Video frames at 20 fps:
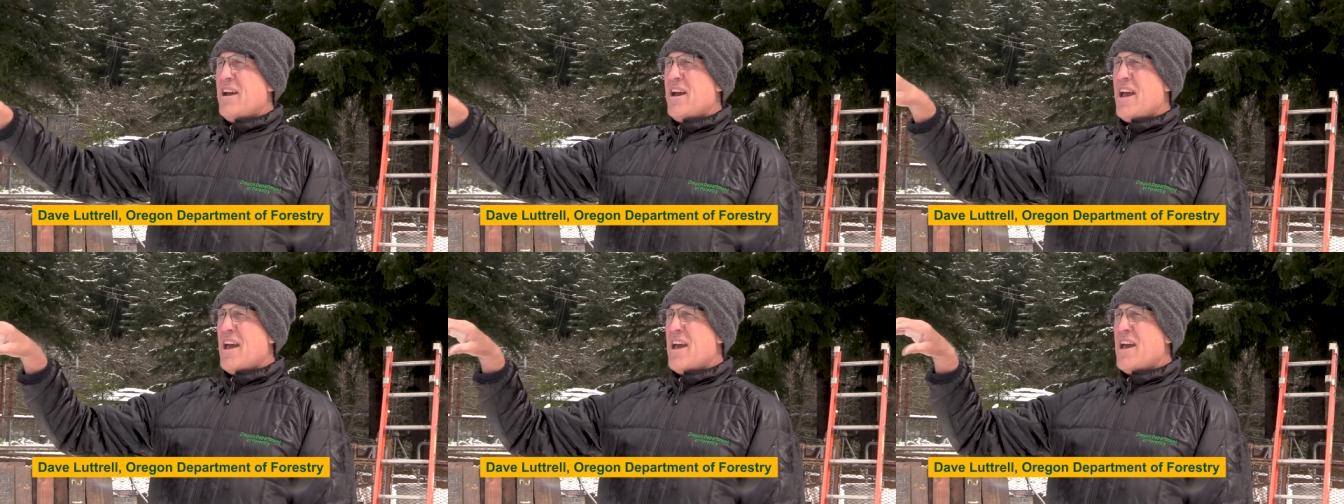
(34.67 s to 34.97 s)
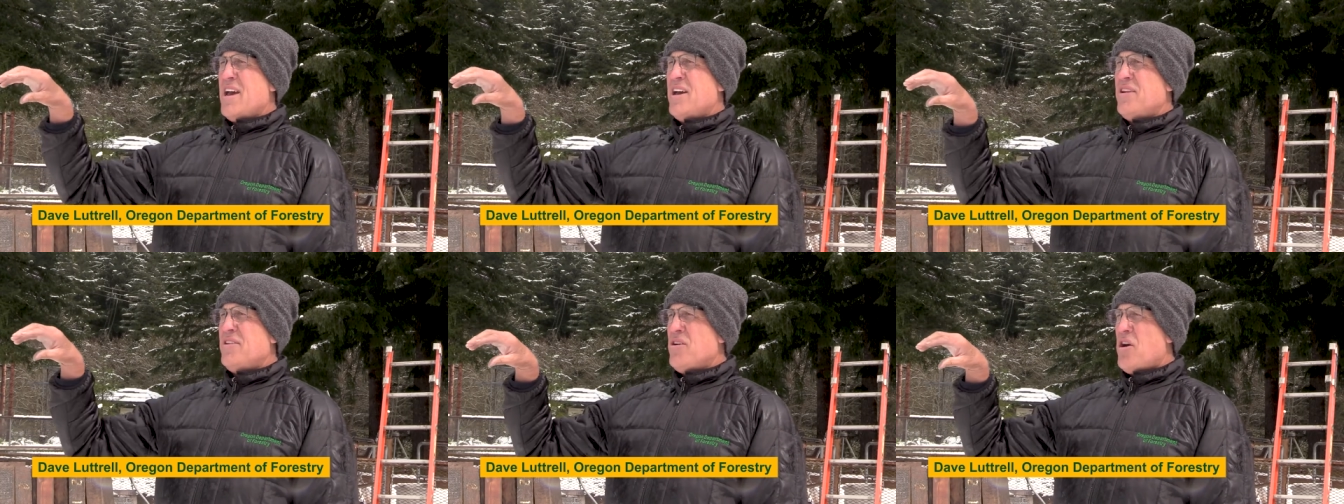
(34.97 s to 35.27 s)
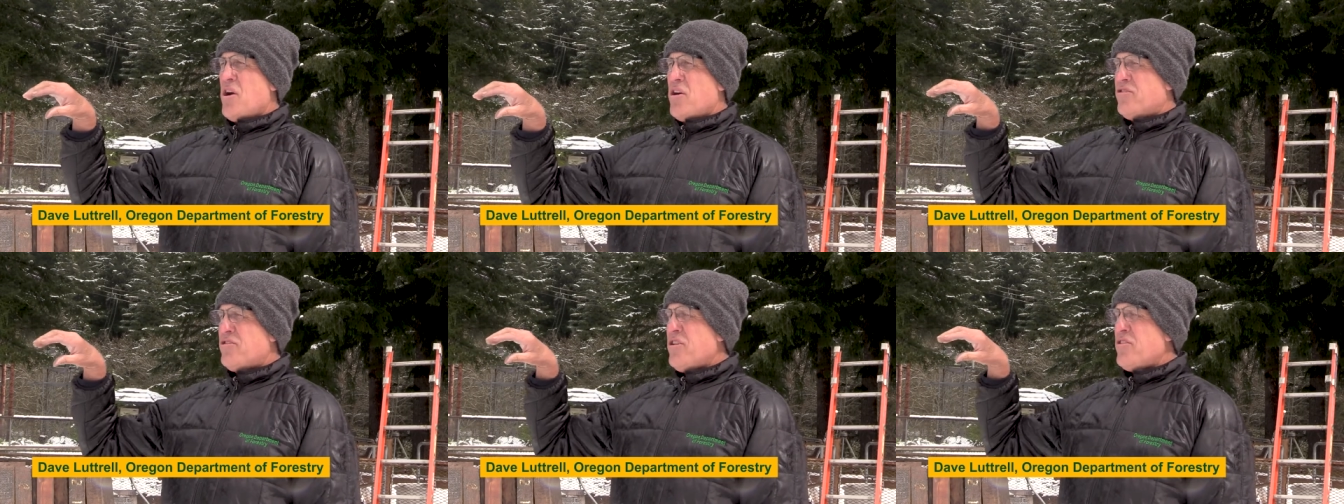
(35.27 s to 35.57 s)
and
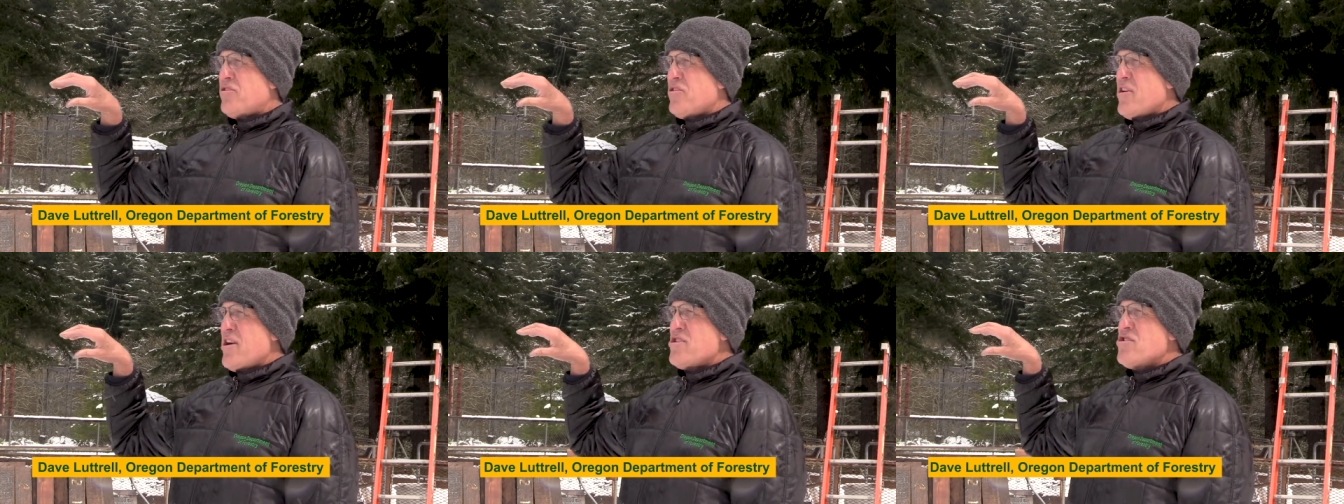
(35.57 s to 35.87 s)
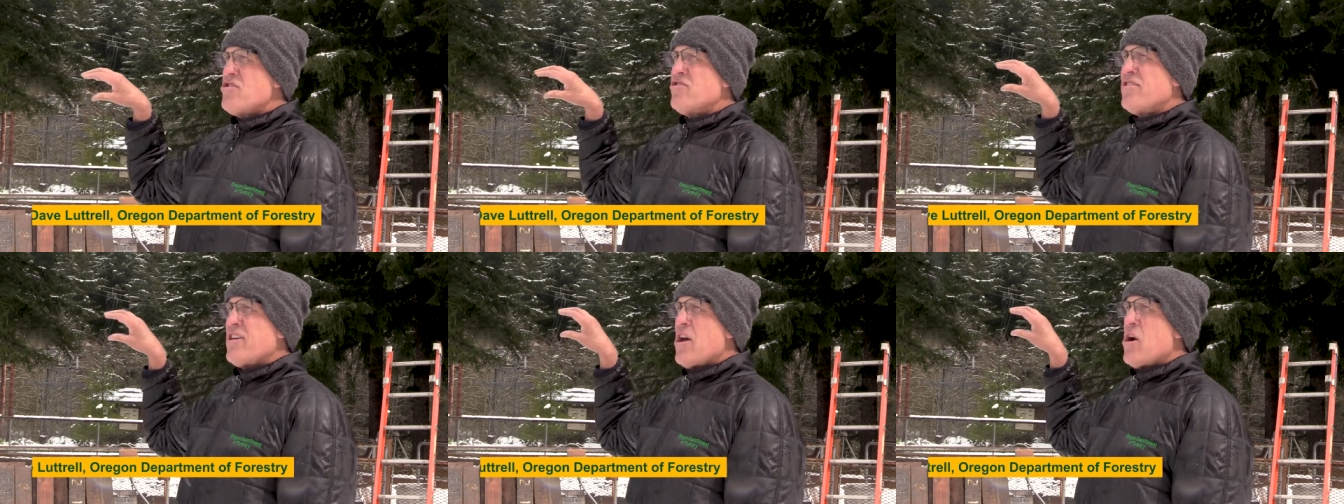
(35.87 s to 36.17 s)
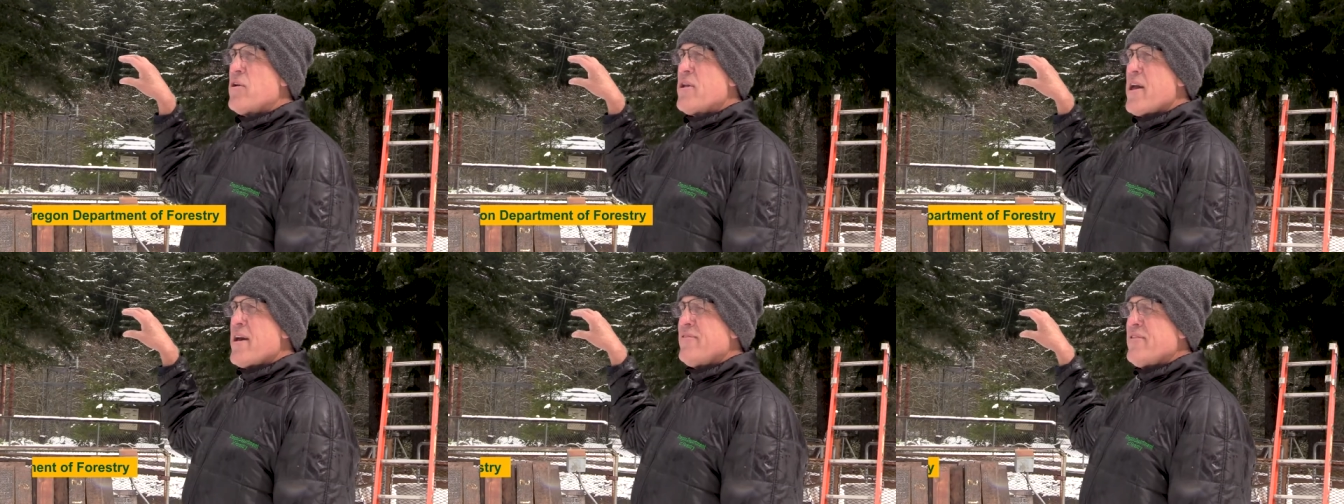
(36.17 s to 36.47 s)
our sister agency
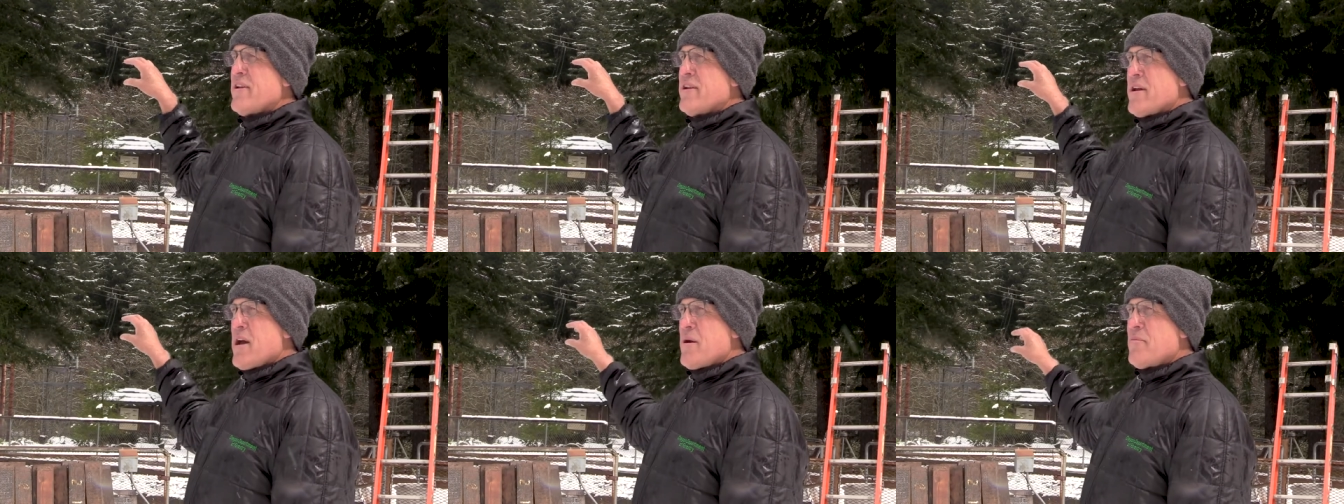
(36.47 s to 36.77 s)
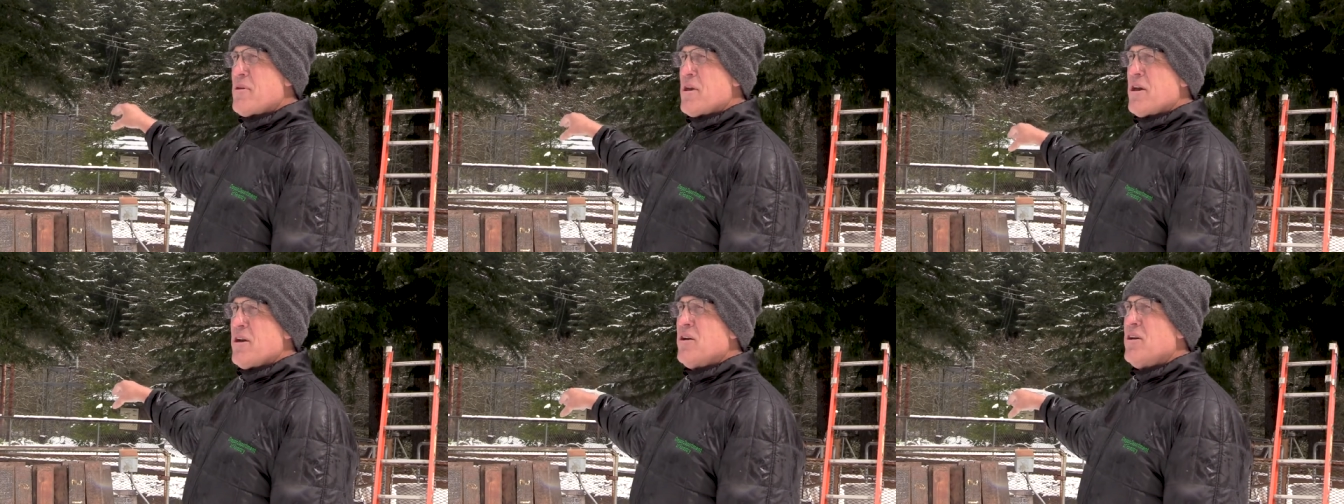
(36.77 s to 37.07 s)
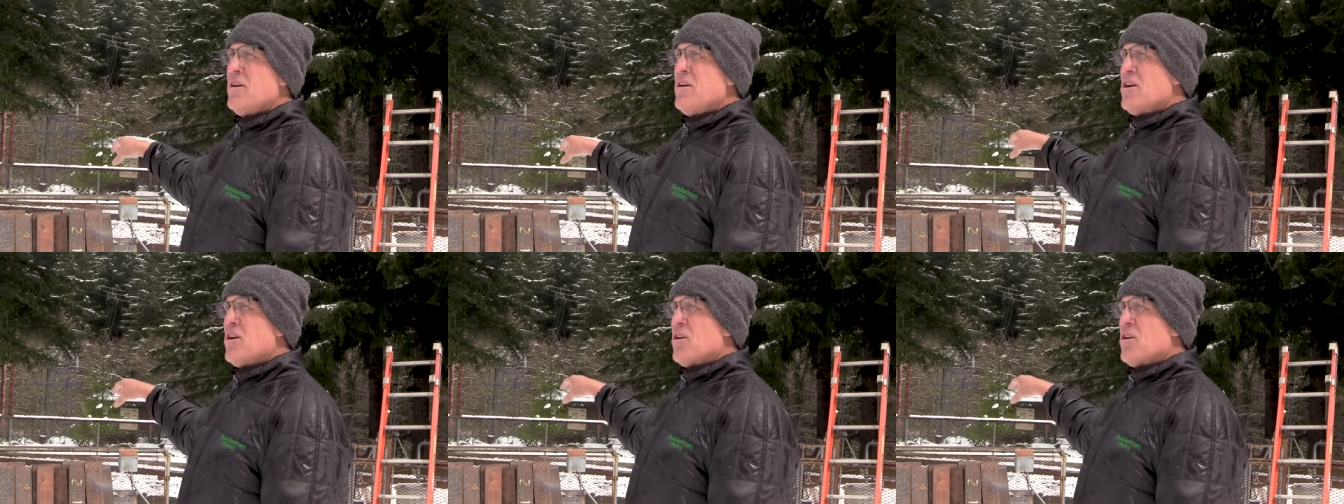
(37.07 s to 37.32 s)
ODF and W